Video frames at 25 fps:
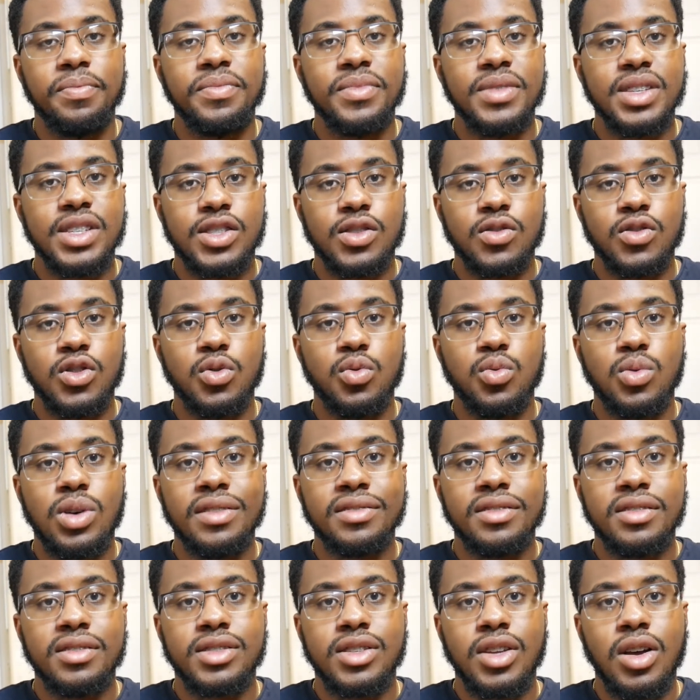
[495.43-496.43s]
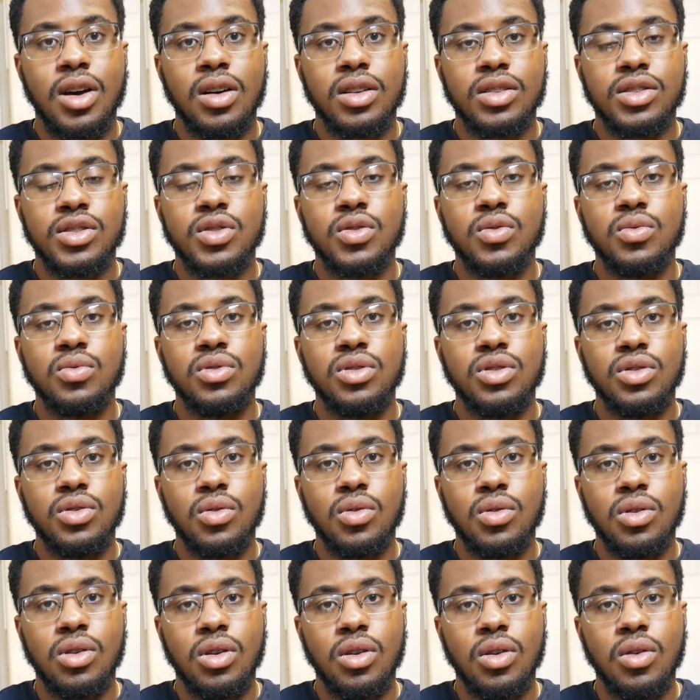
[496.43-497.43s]
so you will have to talk to
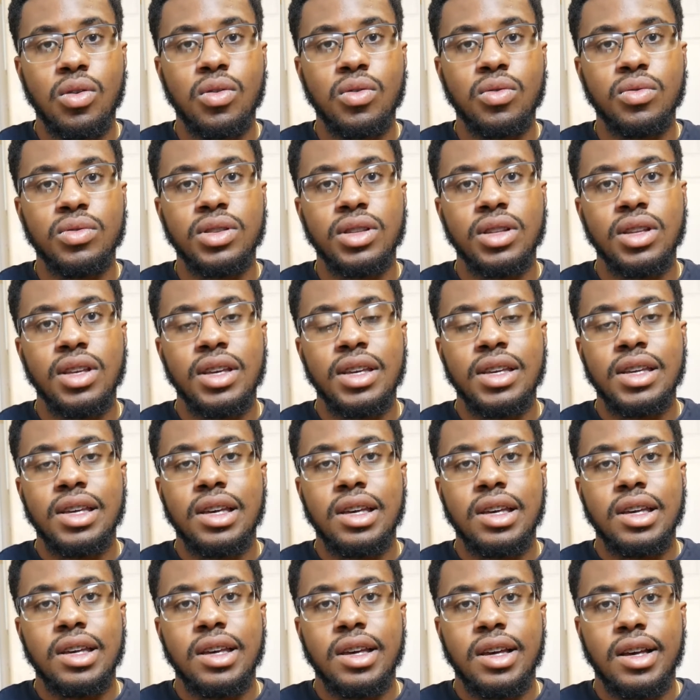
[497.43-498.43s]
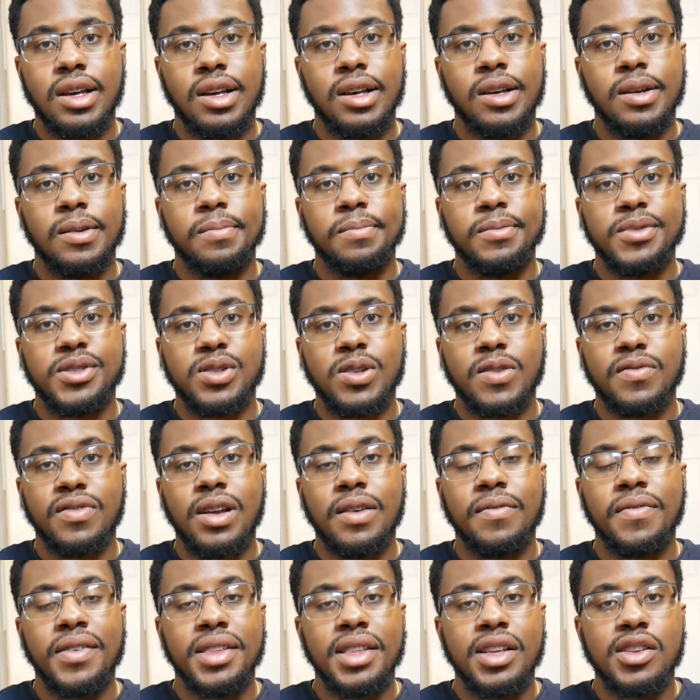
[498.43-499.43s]
your own
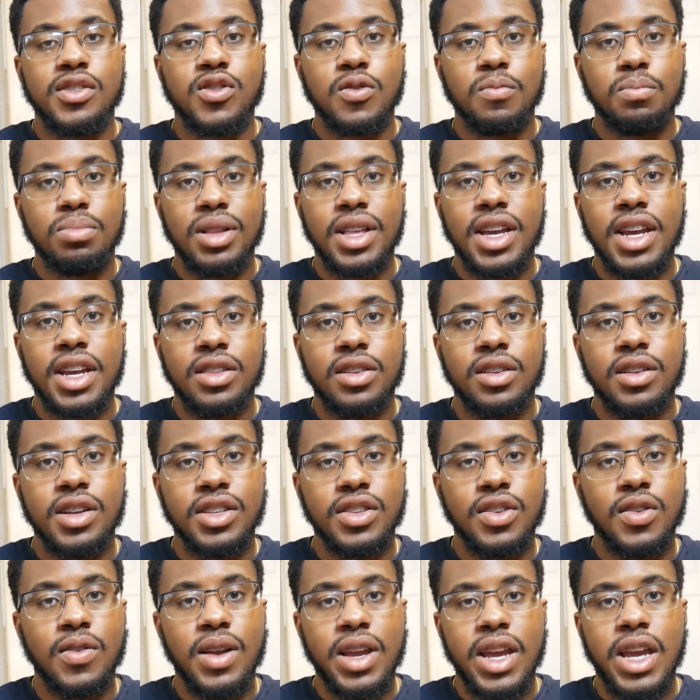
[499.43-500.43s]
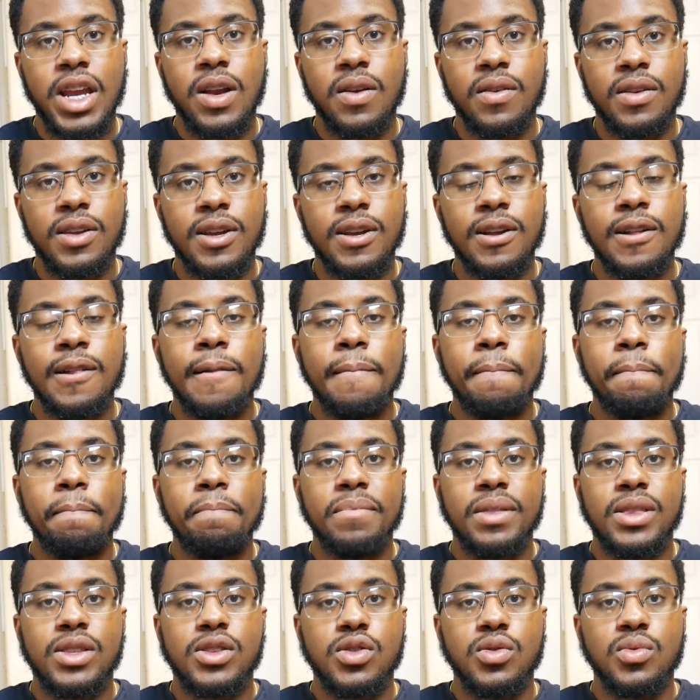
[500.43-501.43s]
certified financial planner in your area
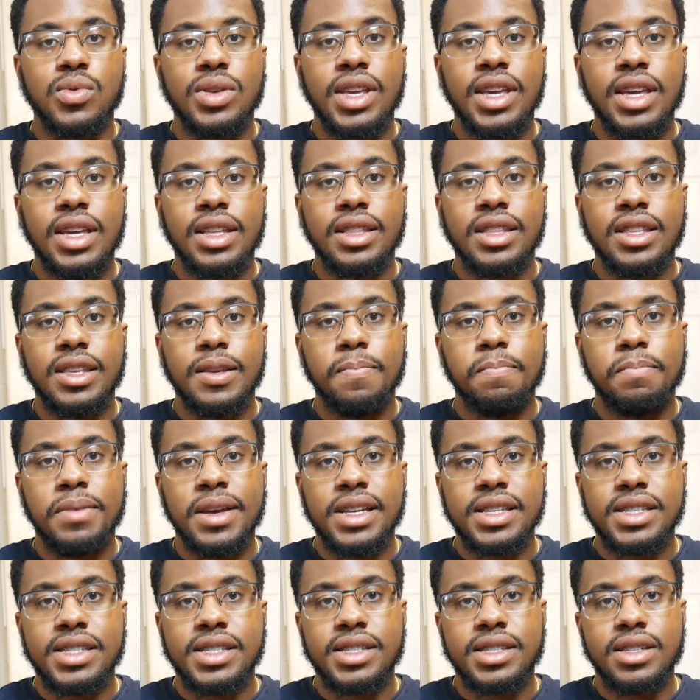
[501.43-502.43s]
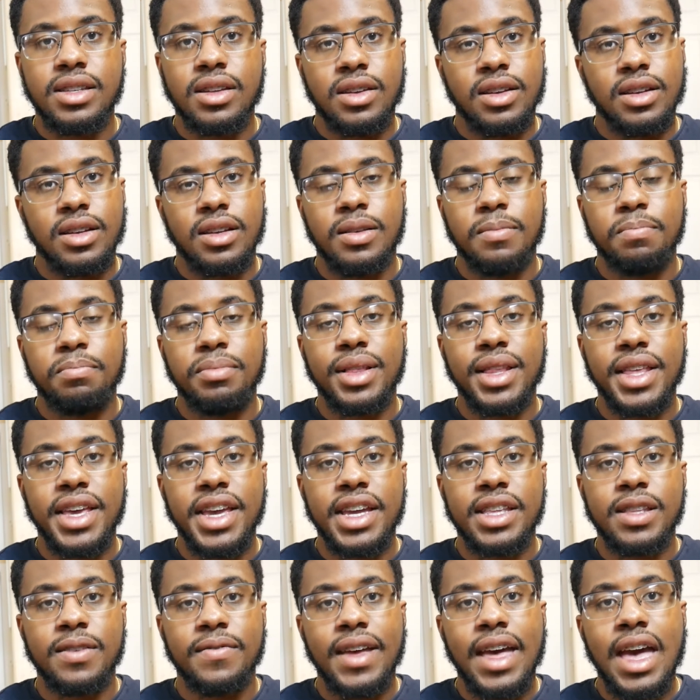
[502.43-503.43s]
to get the best
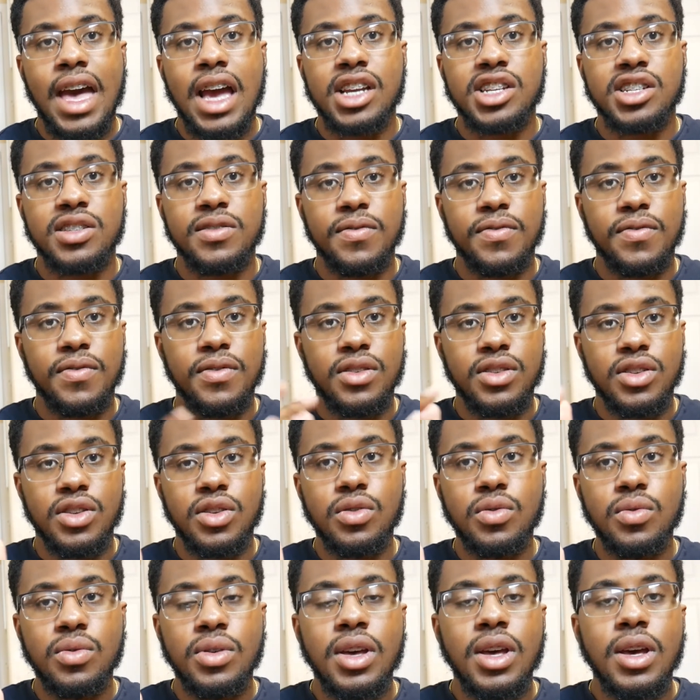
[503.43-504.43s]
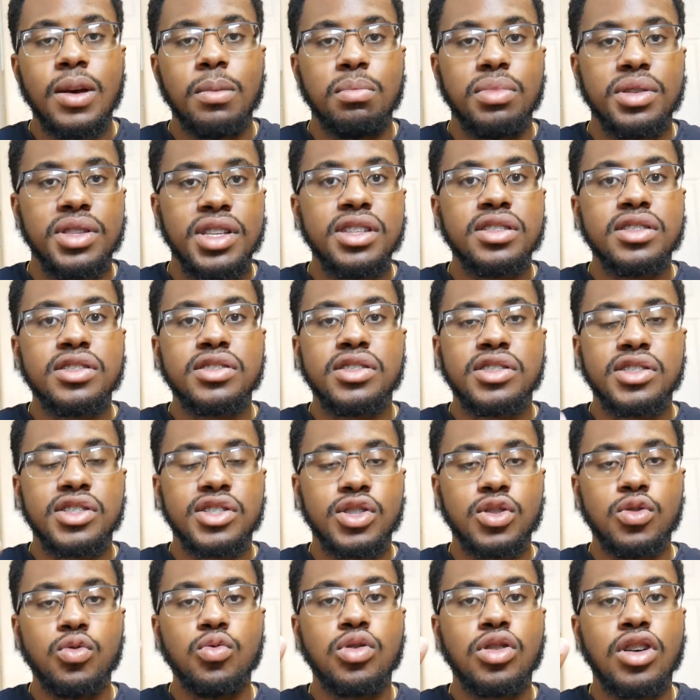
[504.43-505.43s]
plan of action for you. But these are just
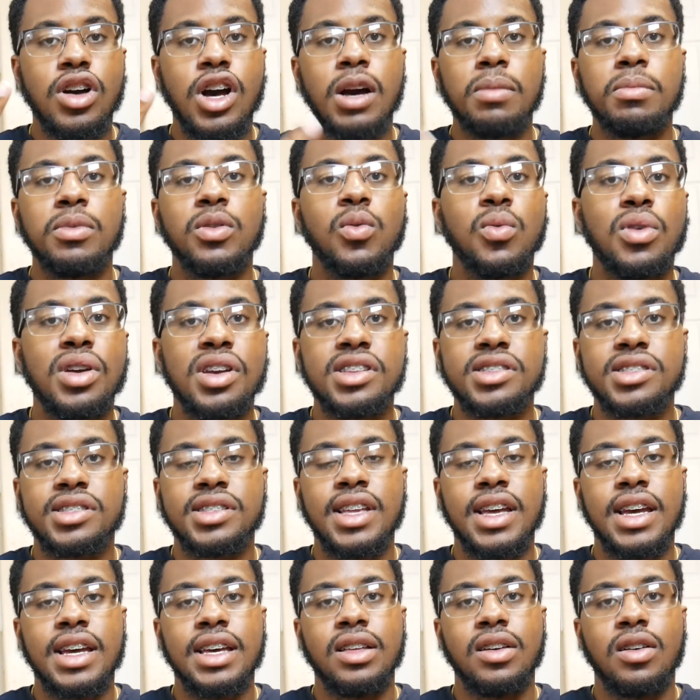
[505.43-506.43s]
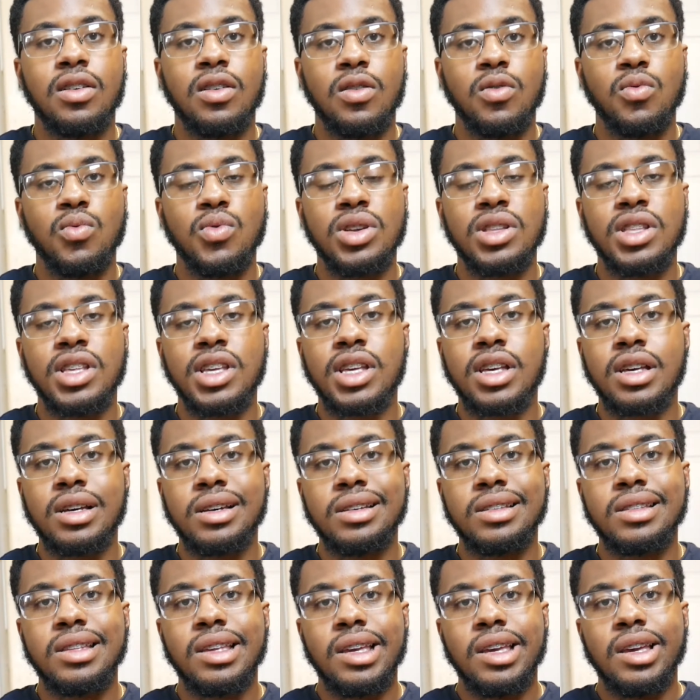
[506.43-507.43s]
2 common ways that are really
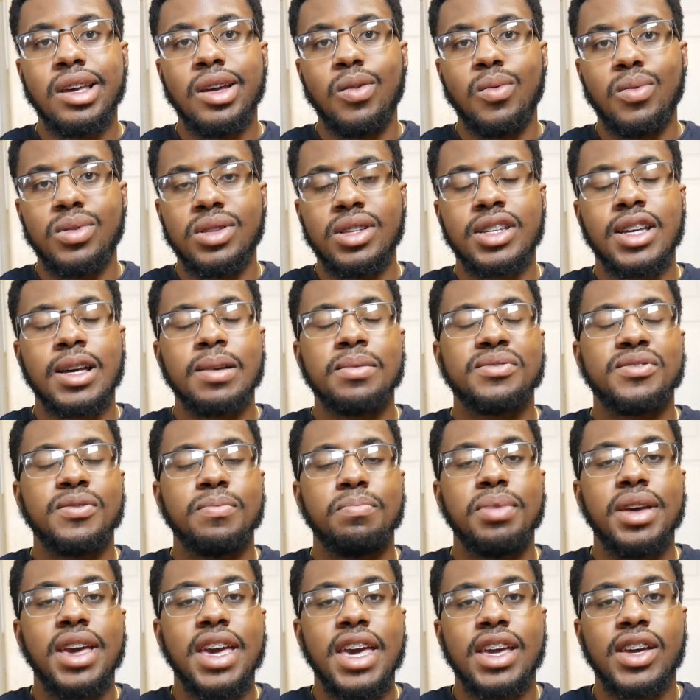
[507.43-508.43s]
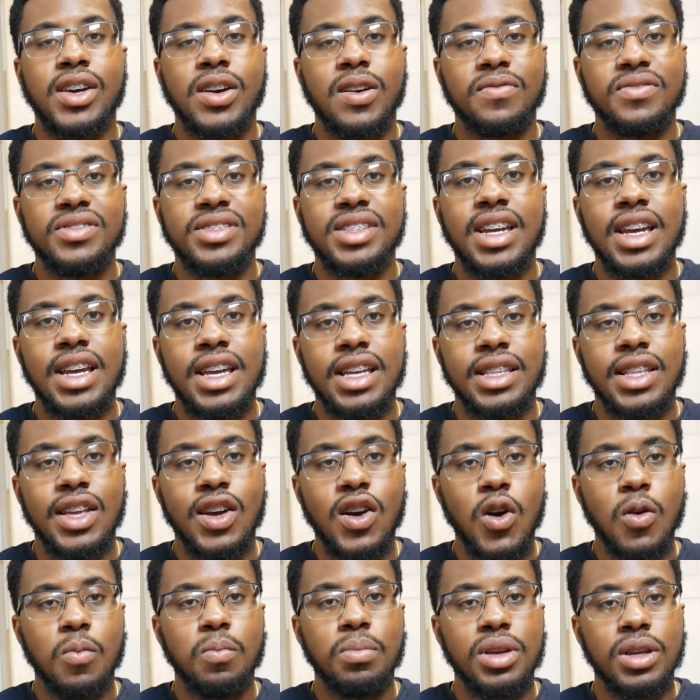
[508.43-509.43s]
good when it comes to paying off debt and
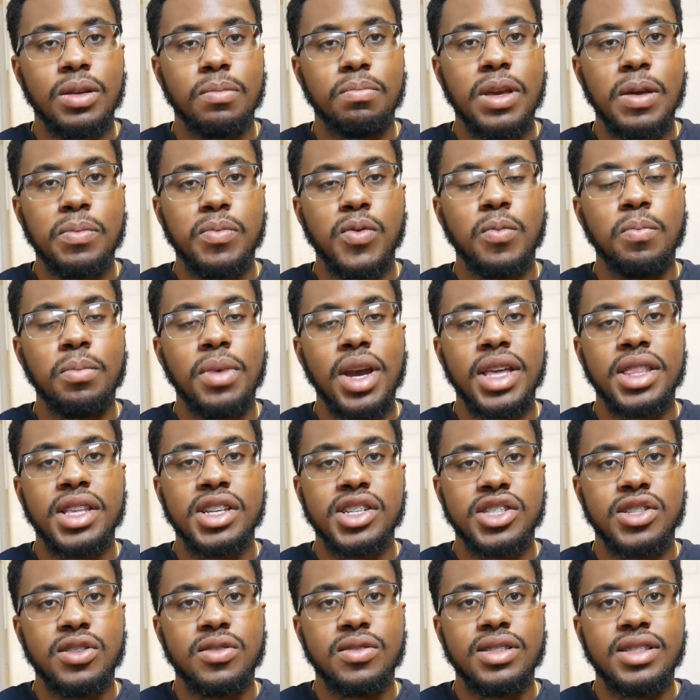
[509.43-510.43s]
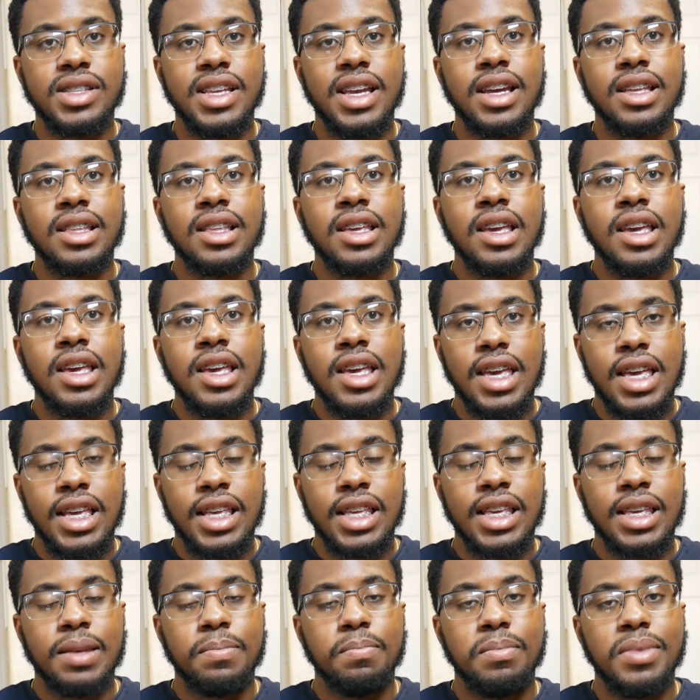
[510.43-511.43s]
helping people manage their debt
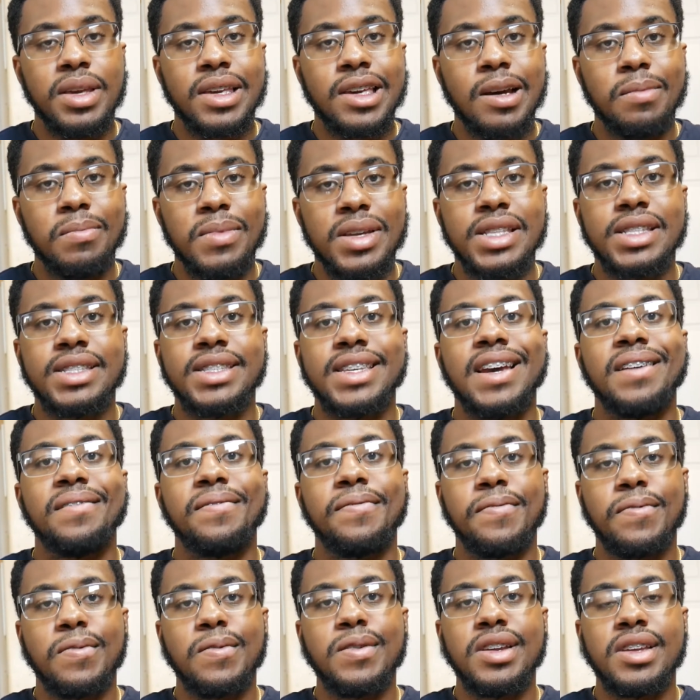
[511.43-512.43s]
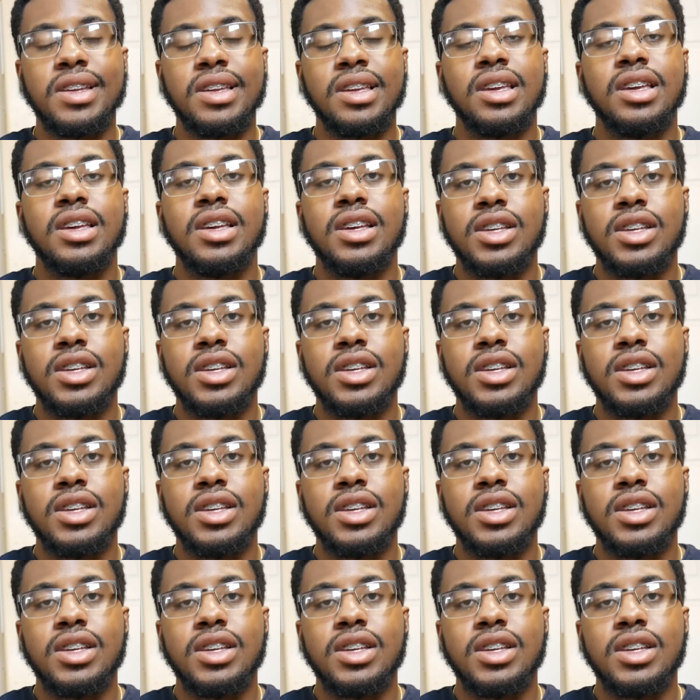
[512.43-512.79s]
and becoming debt free.